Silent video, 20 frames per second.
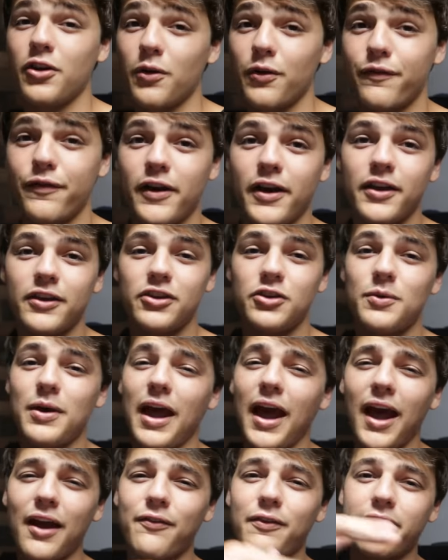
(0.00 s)
notifying you
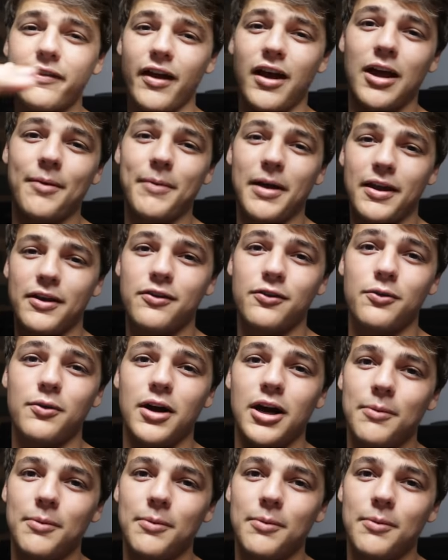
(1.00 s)
every time I do